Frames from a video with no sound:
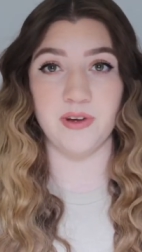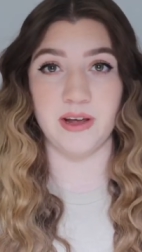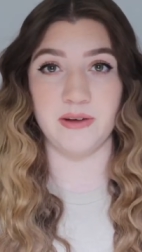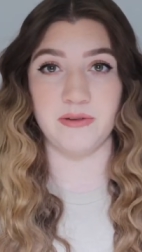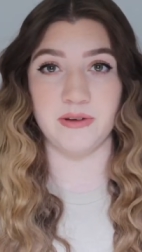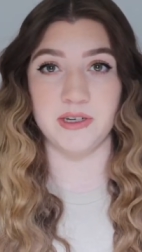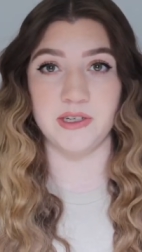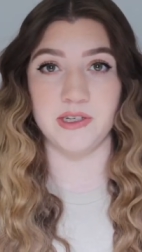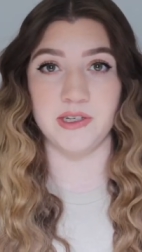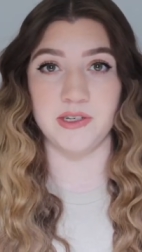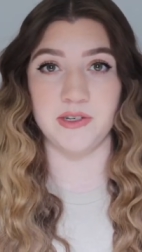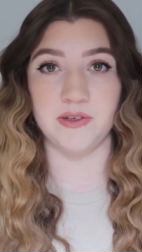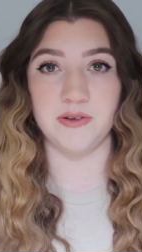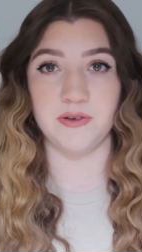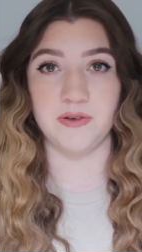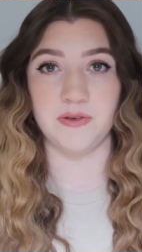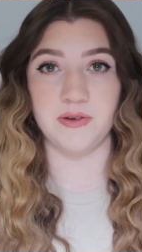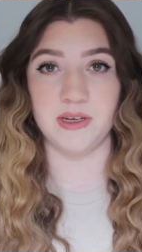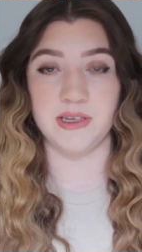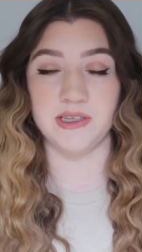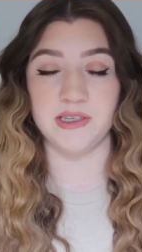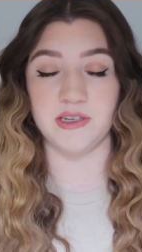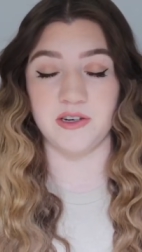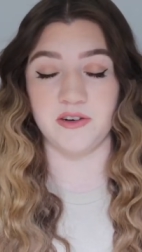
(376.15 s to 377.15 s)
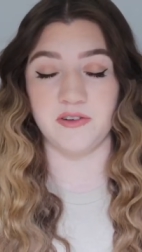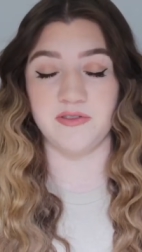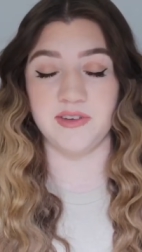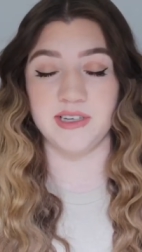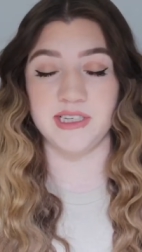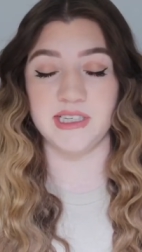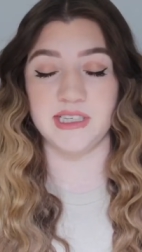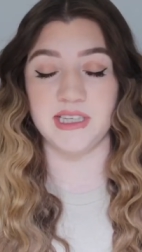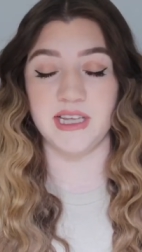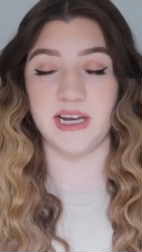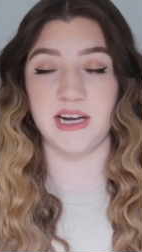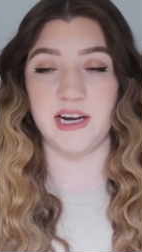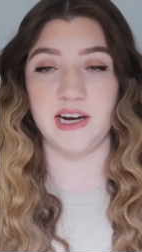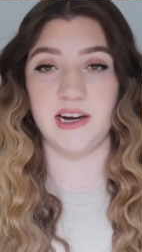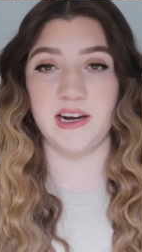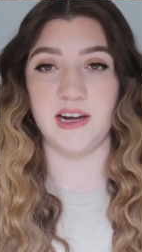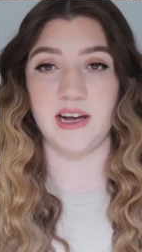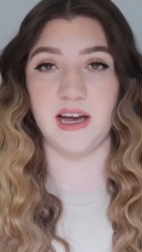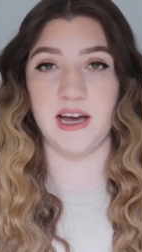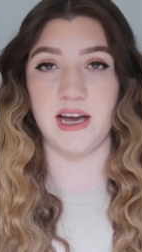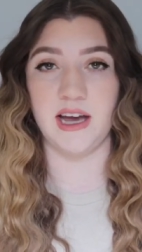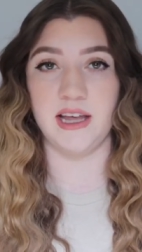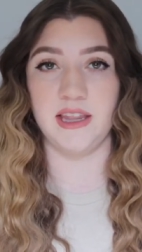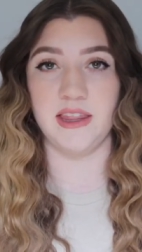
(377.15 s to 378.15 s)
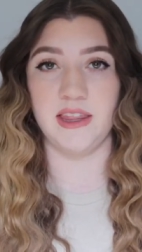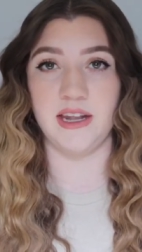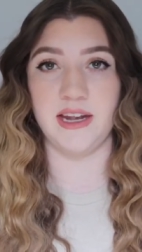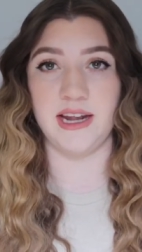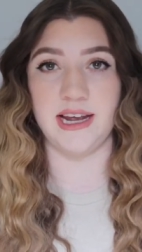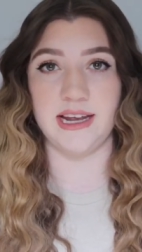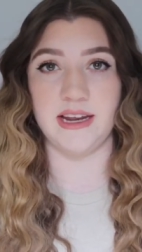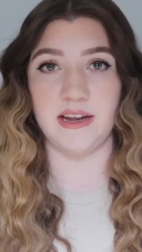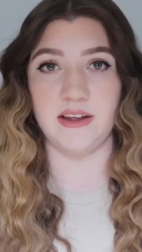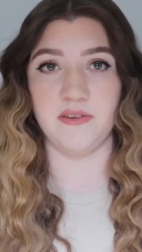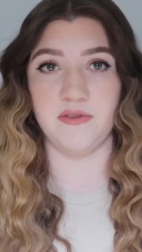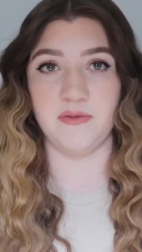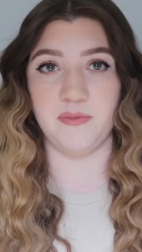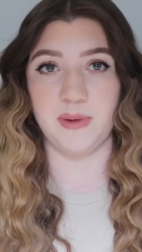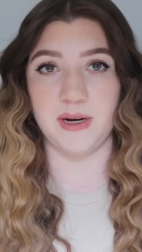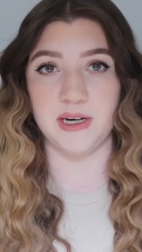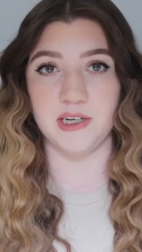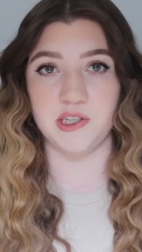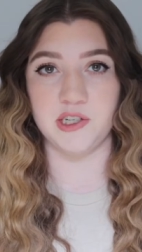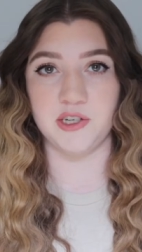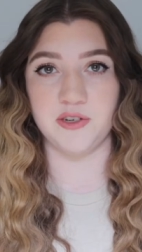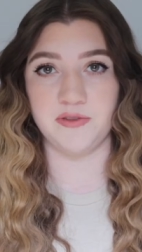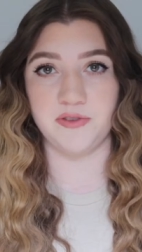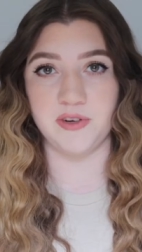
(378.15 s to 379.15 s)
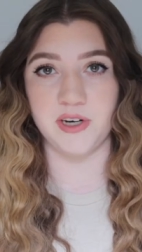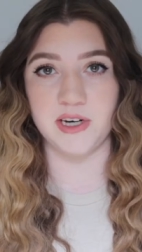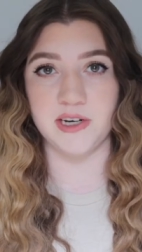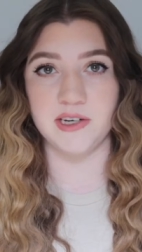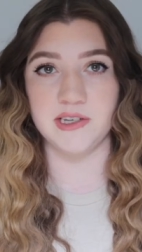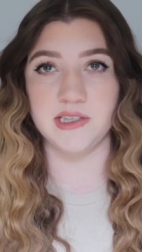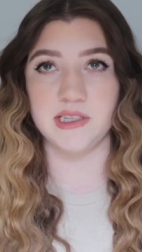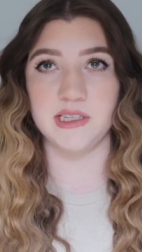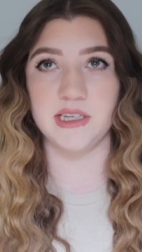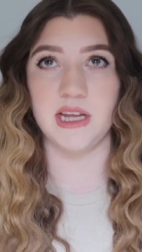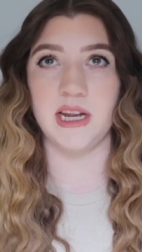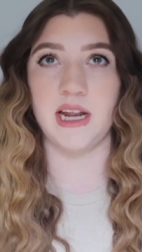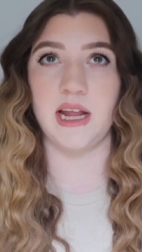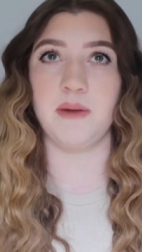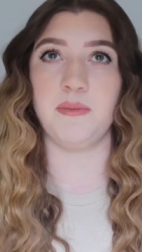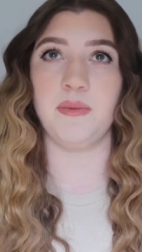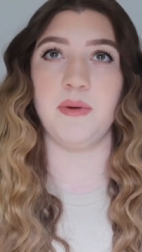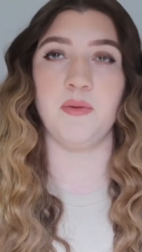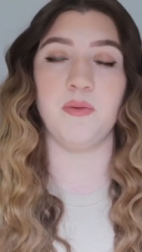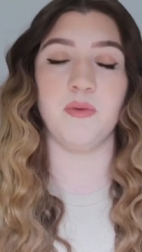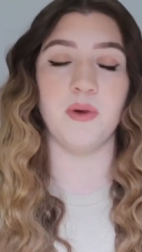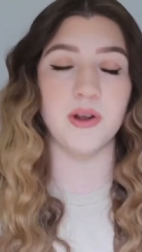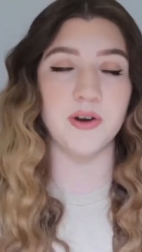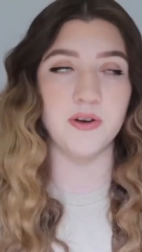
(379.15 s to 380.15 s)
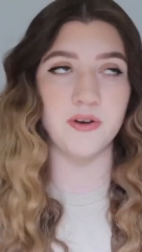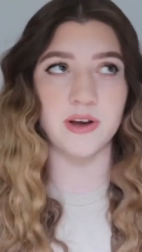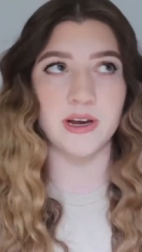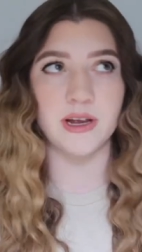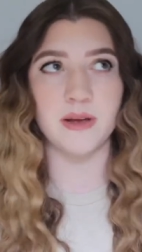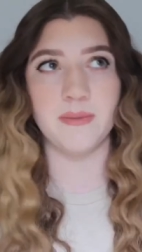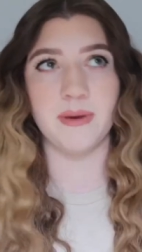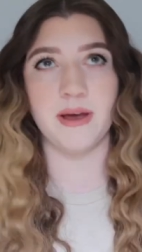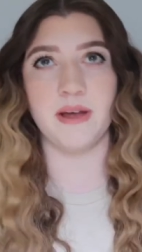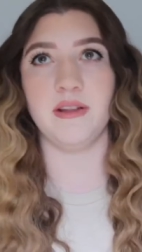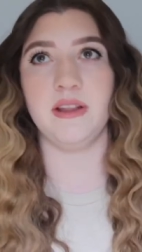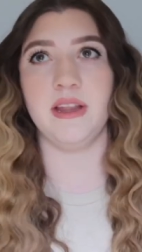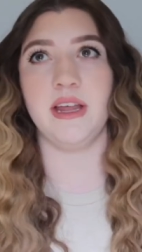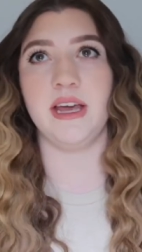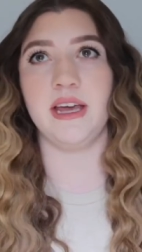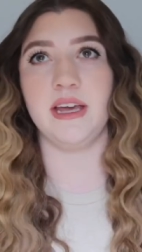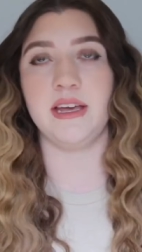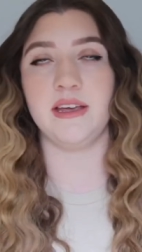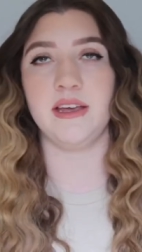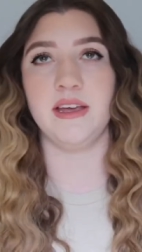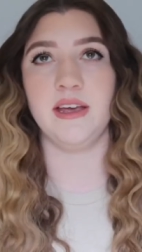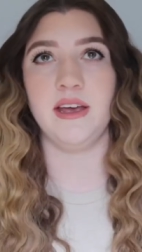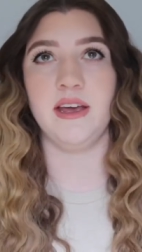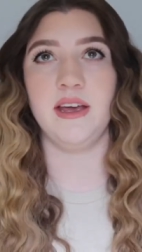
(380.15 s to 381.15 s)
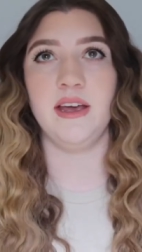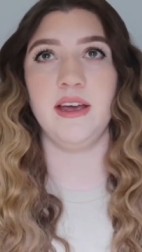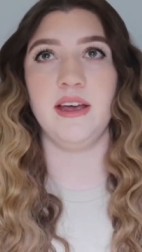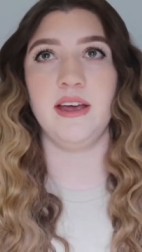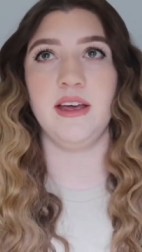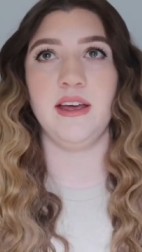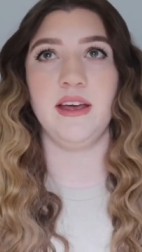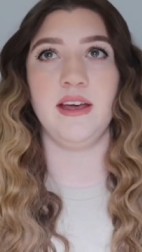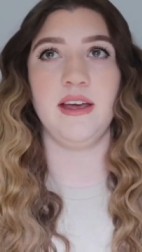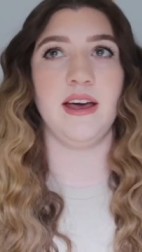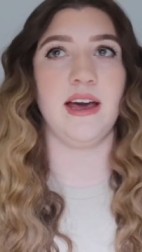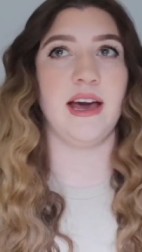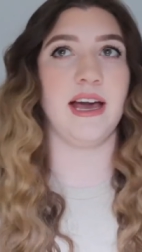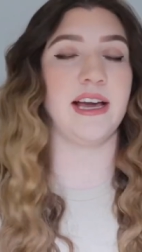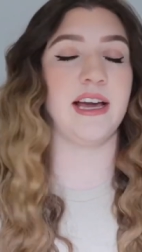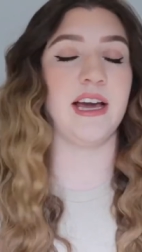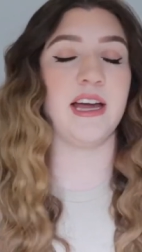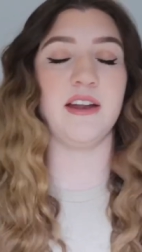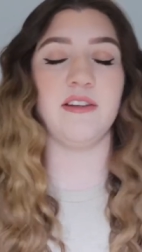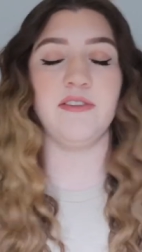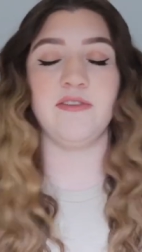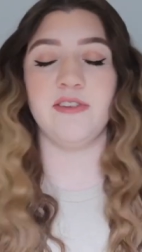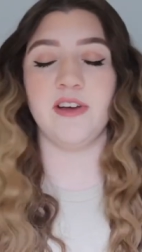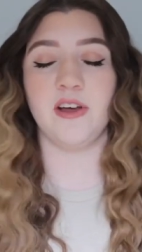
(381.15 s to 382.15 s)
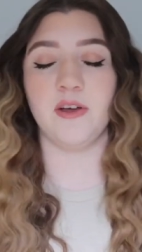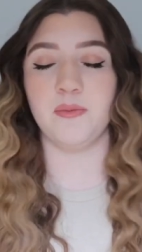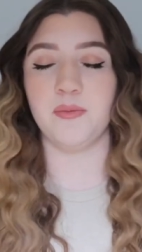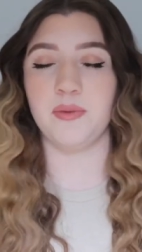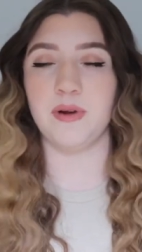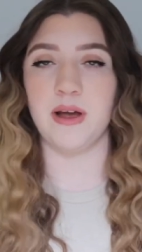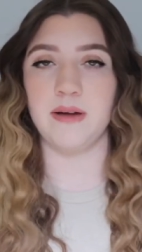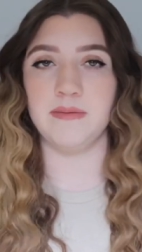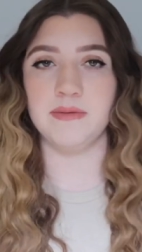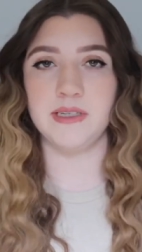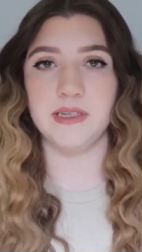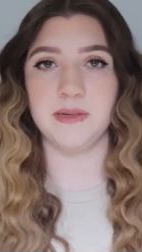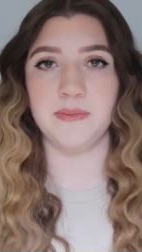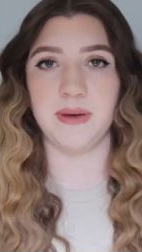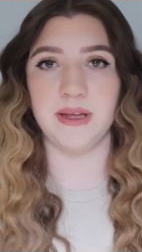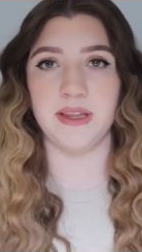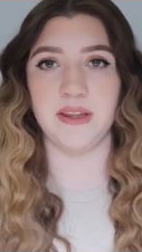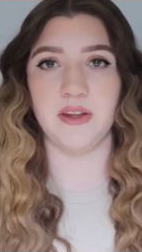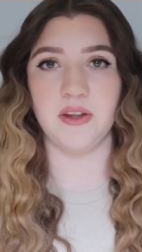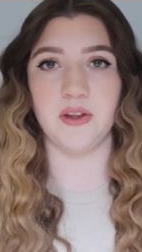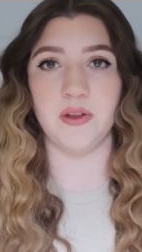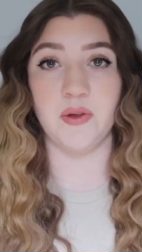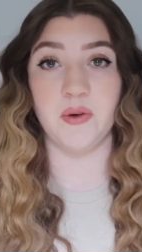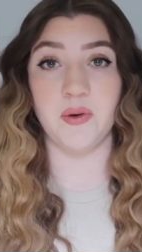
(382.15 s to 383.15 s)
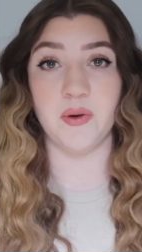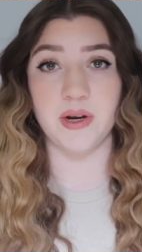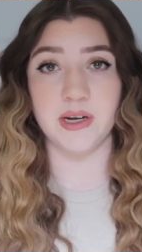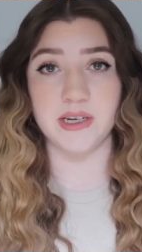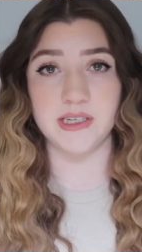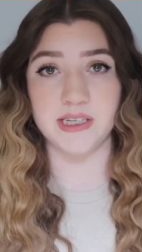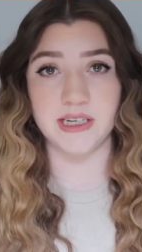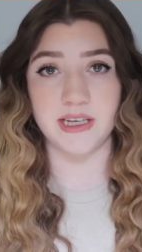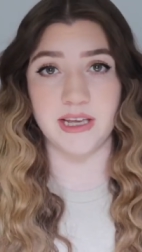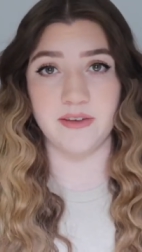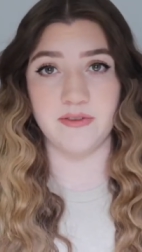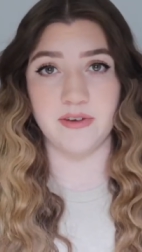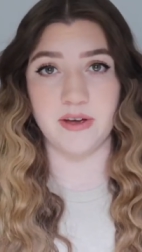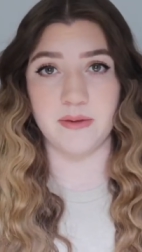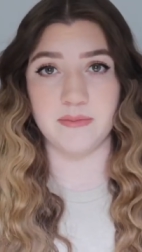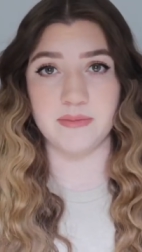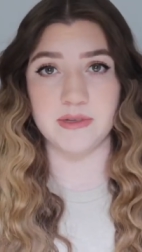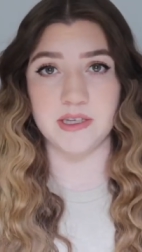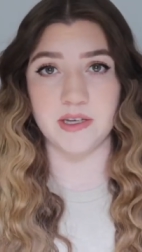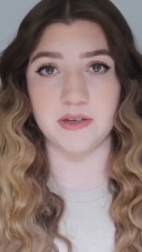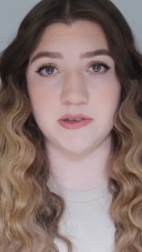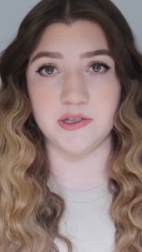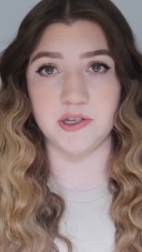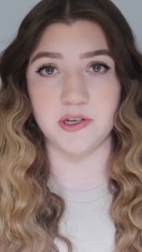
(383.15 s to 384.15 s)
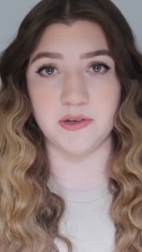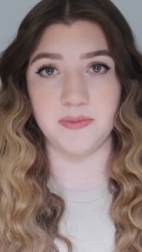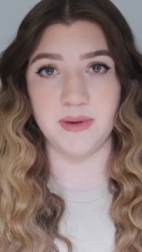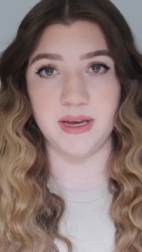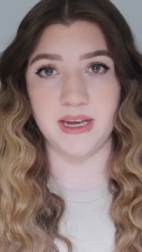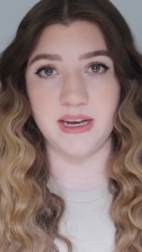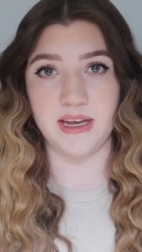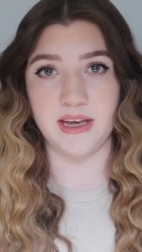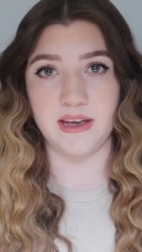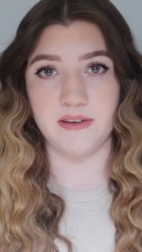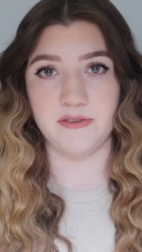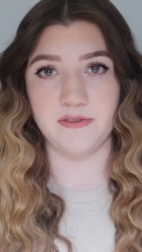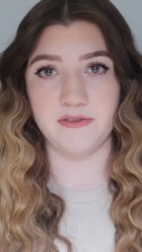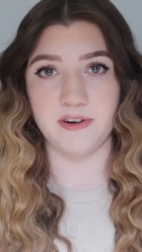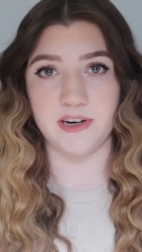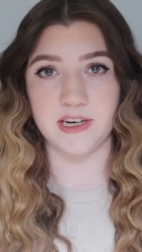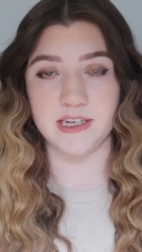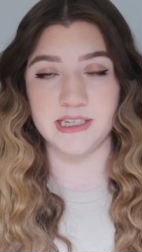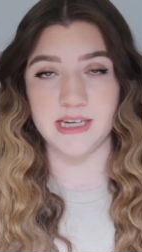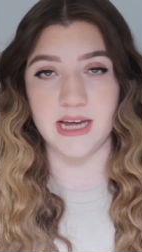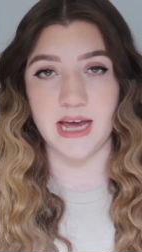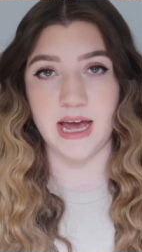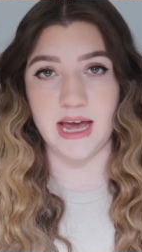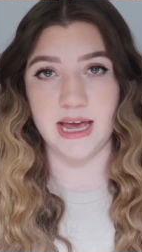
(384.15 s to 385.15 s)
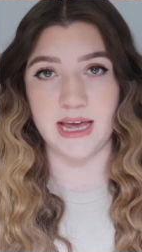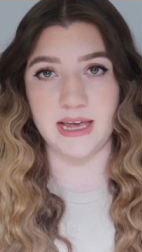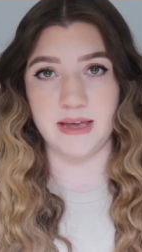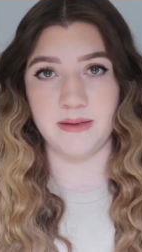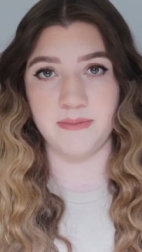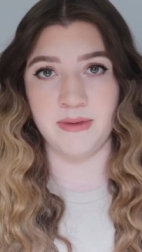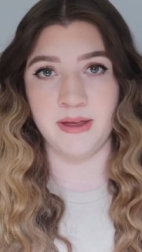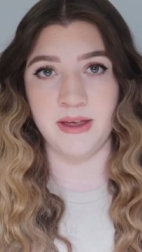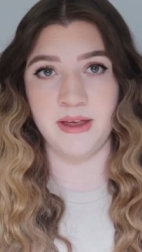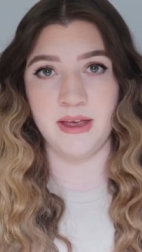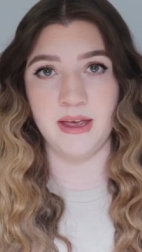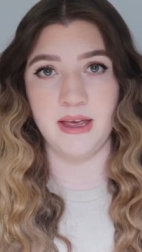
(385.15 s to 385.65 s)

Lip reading: I went to a service there on the night of March 1st. And I'd been wondering about, like, I kind of felt prompted by the Lord to give up social media for a time.